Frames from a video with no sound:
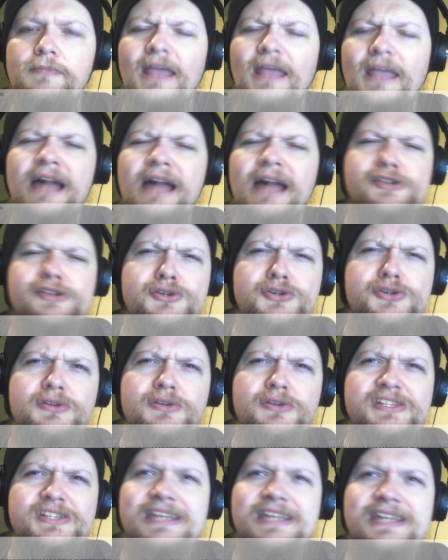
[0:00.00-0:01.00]
I'll ensure the
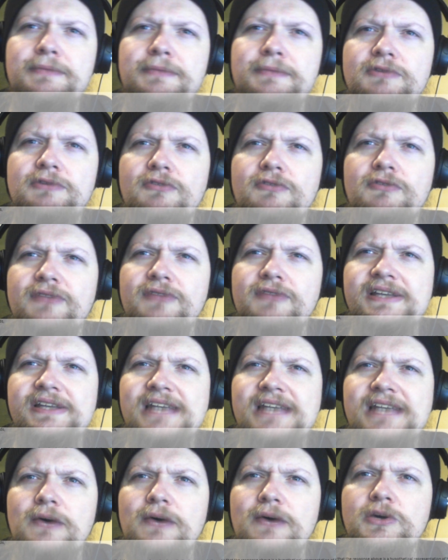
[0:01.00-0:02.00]
statement reflects
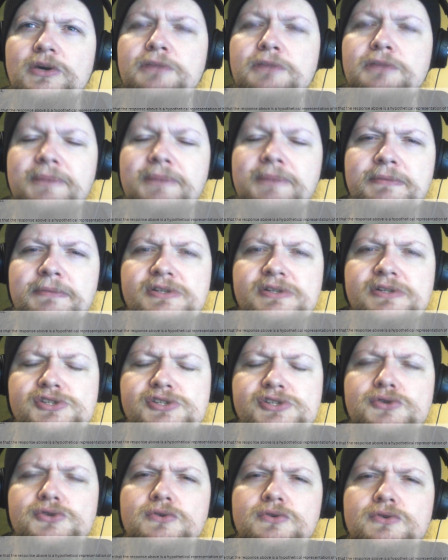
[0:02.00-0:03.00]
our commitment
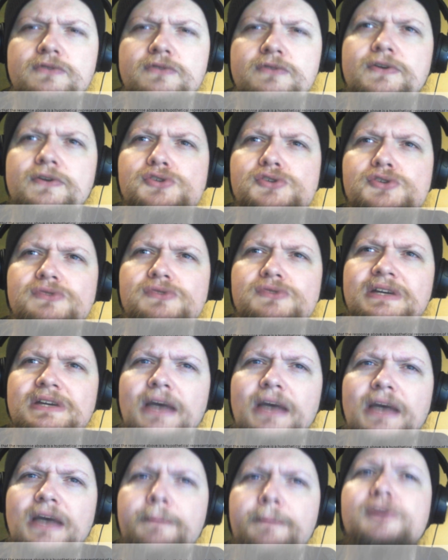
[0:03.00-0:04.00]
to fostering
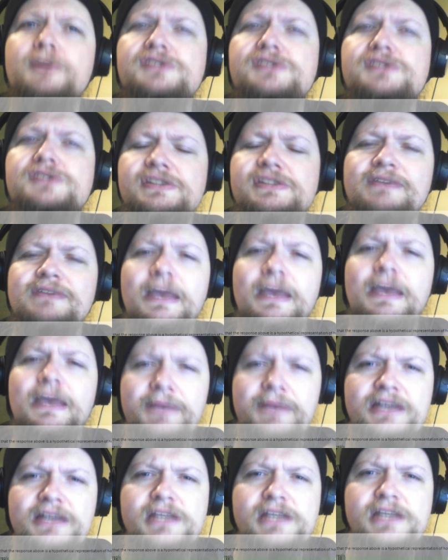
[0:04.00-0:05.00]
a positive
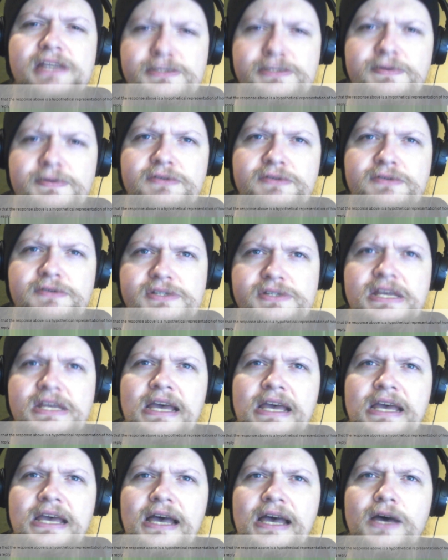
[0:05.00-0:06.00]
gaming experience
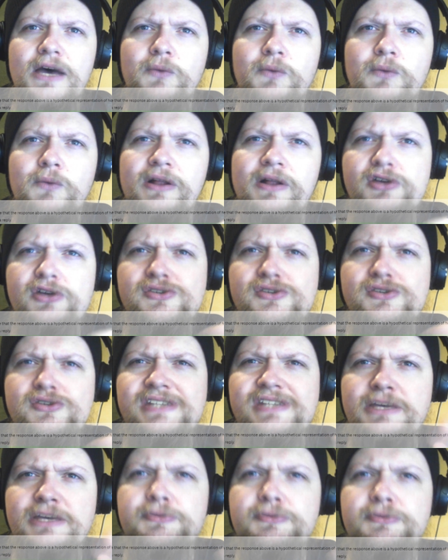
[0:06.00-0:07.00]
while
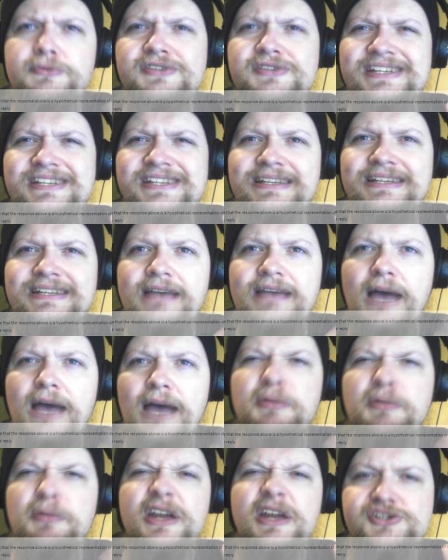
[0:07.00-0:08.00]
addressing community
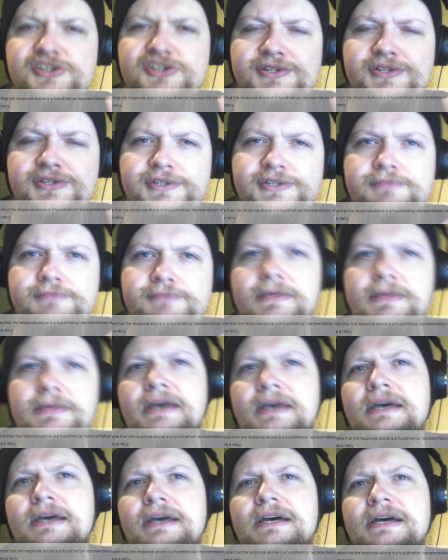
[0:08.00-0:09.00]
apprehensions.
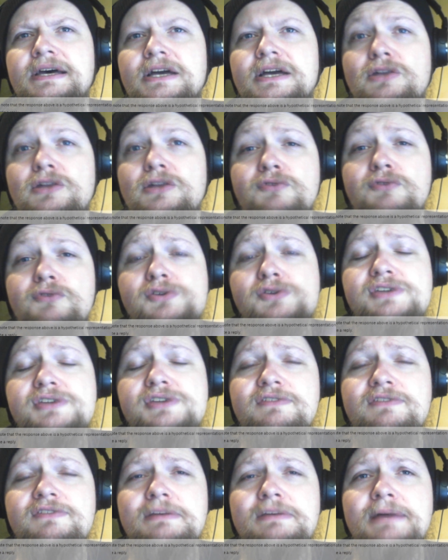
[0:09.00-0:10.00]
Look forward to your
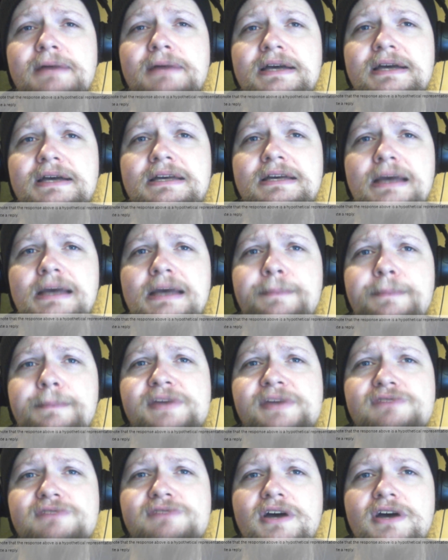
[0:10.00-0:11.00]
feedback.
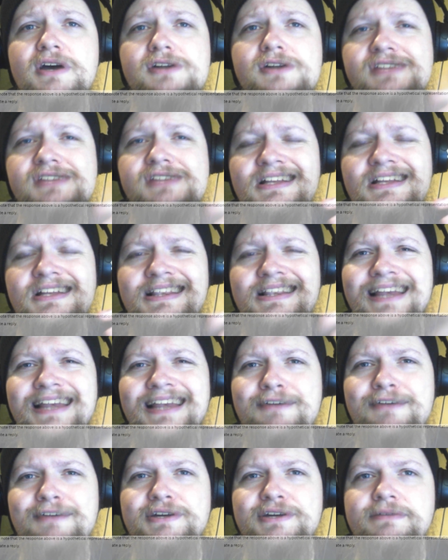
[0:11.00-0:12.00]
Best regards,
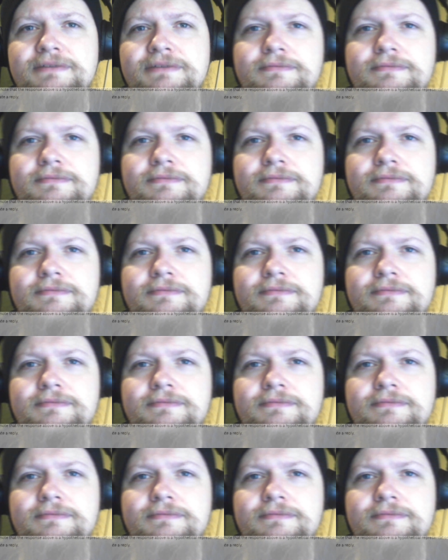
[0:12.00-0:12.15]
Larry.